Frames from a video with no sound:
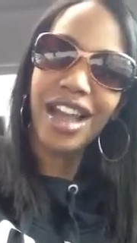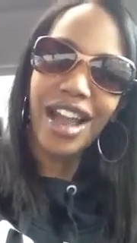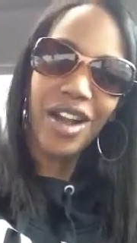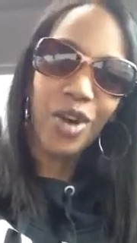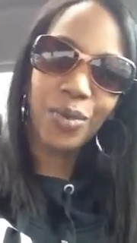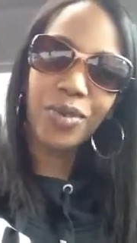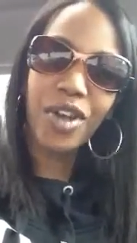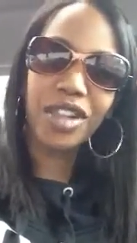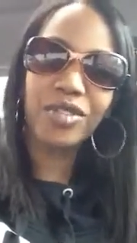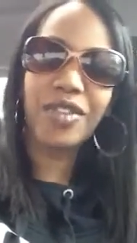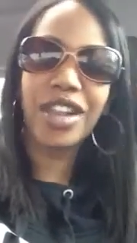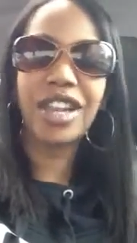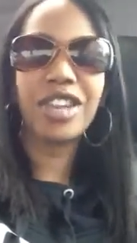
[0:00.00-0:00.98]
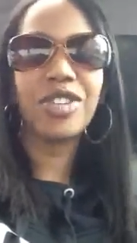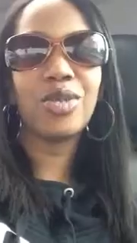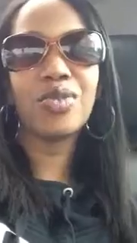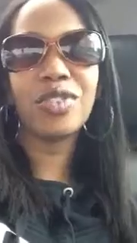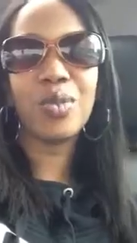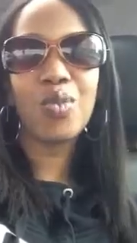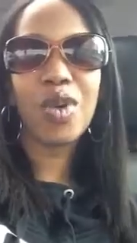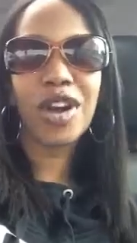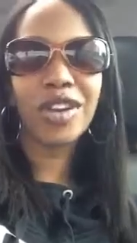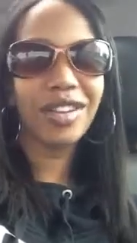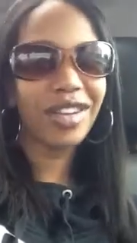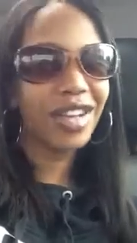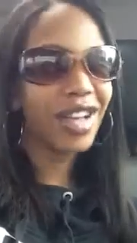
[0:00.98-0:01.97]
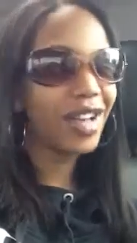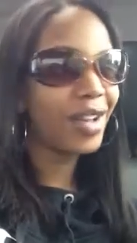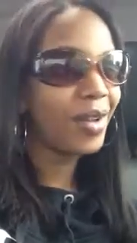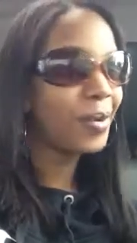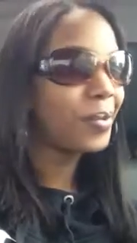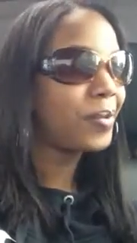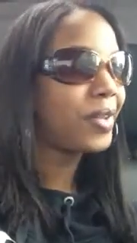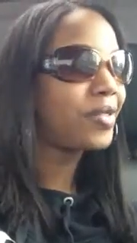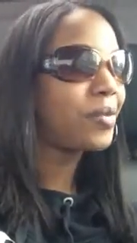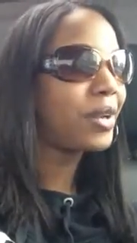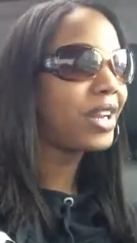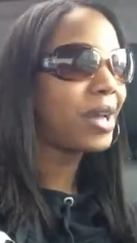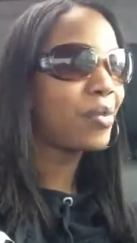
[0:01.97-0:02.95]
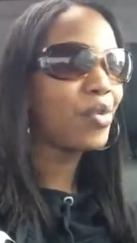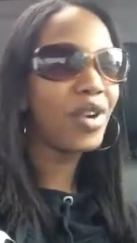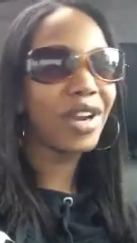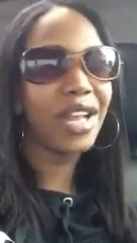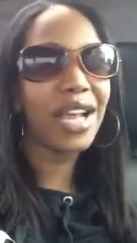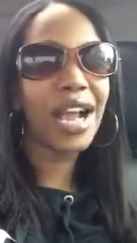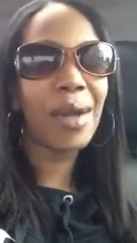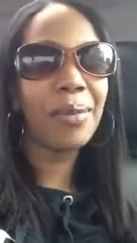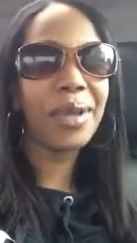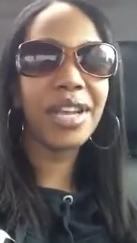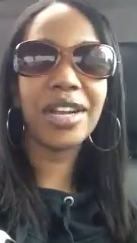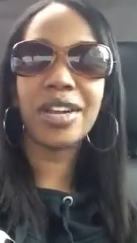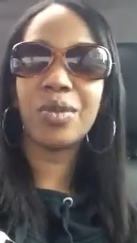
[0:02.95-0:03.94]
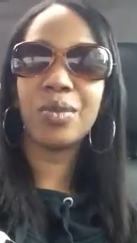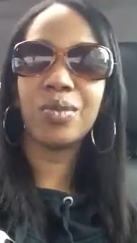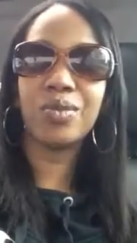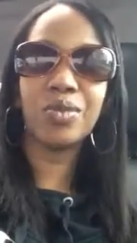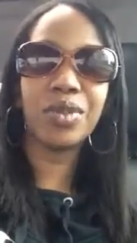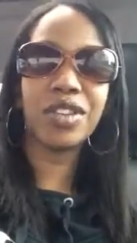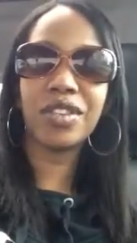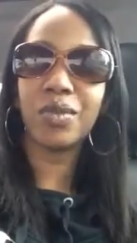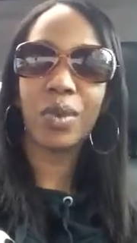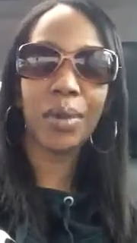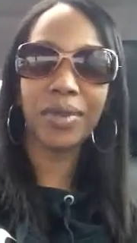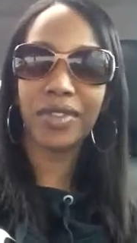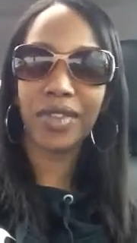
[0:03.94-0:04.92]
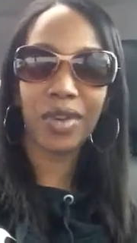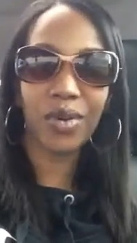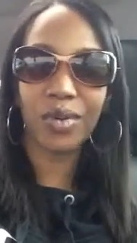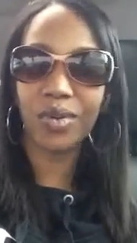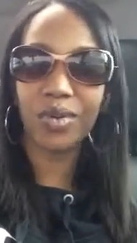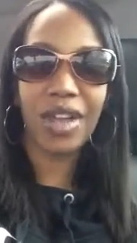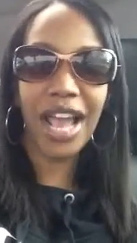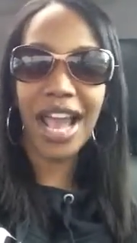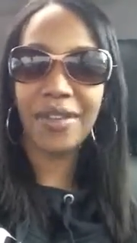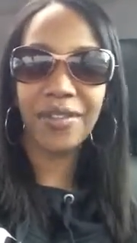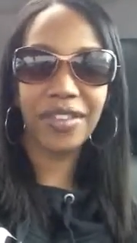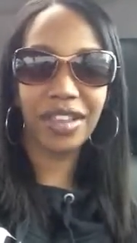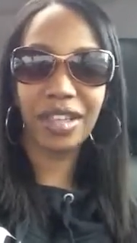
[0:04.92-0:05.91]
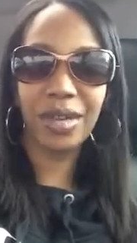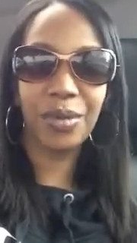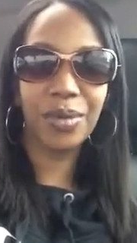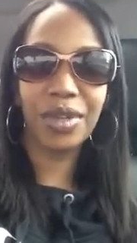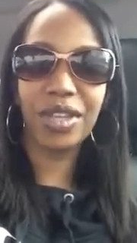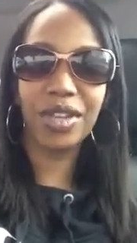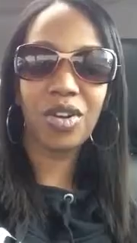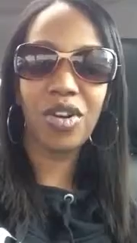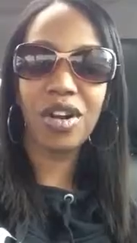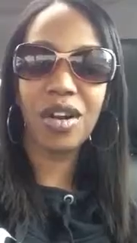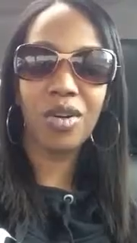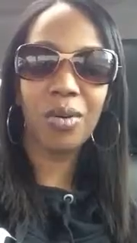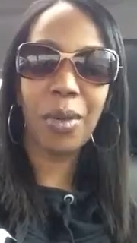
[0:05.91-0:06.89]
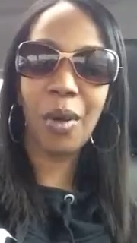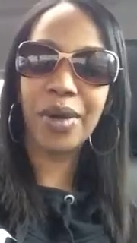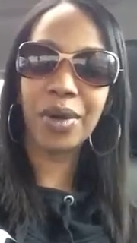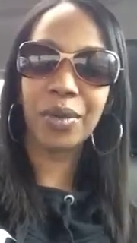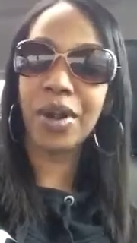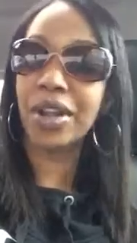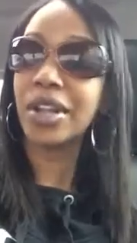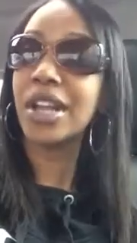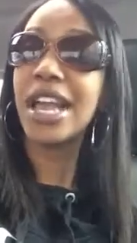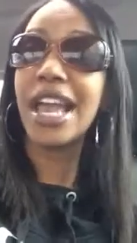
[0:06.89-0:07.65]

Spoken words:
I hope y'all are ready to do some work. It's Monday morning. I'm here with this webisode, half sleep in the car on my way to work.